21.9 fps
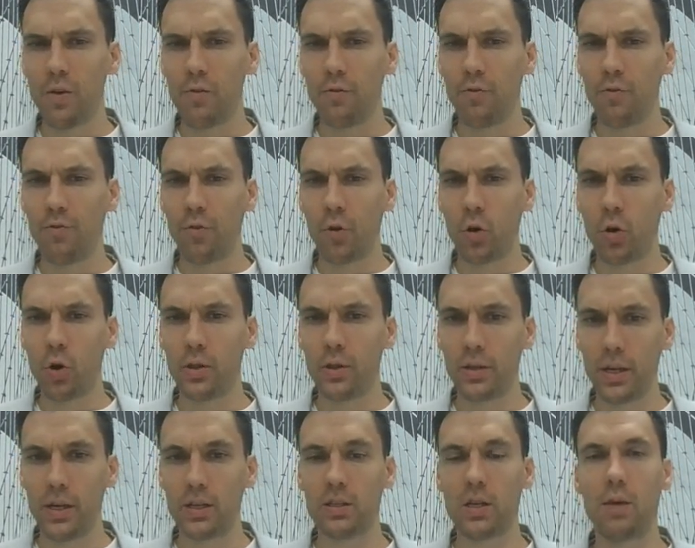For
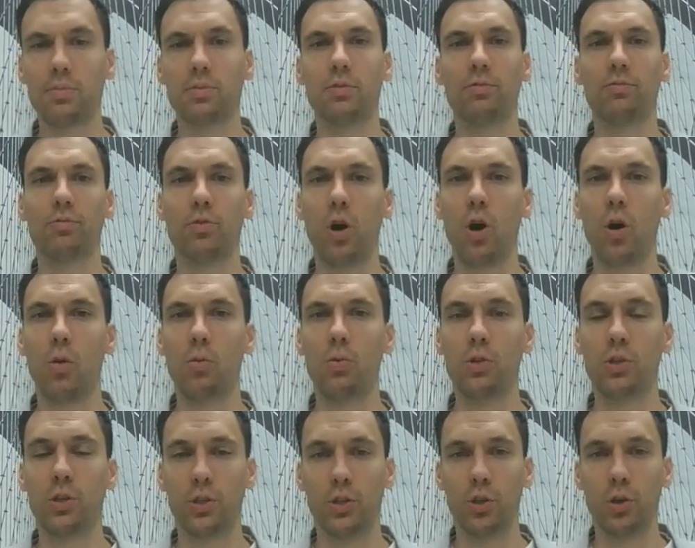these types of
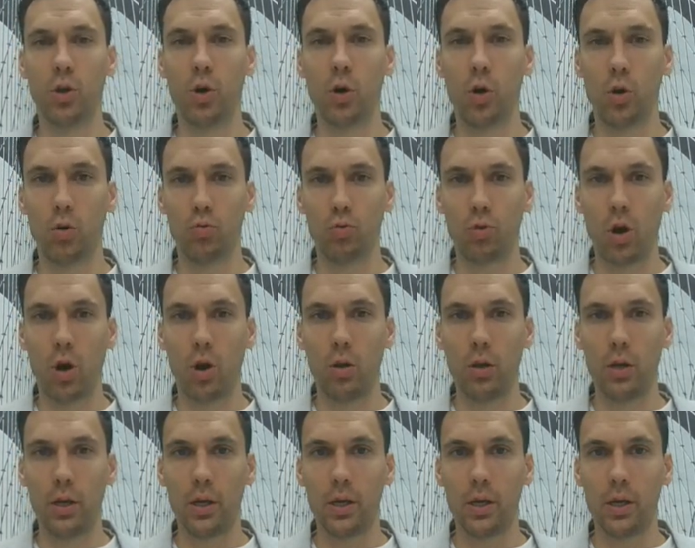roles,
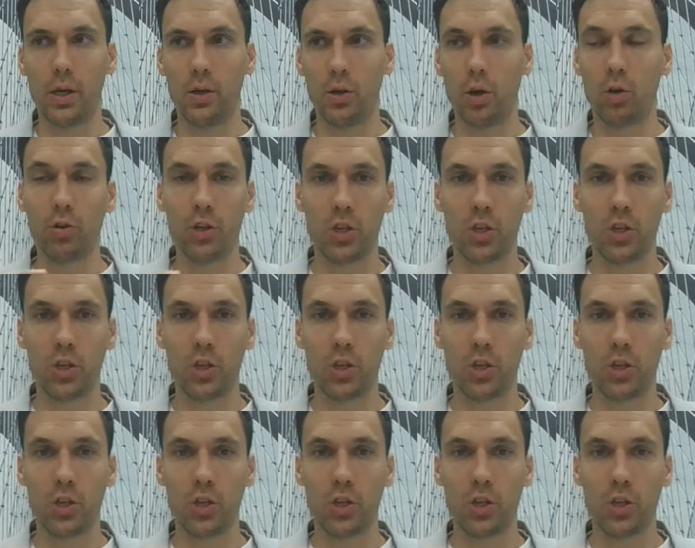your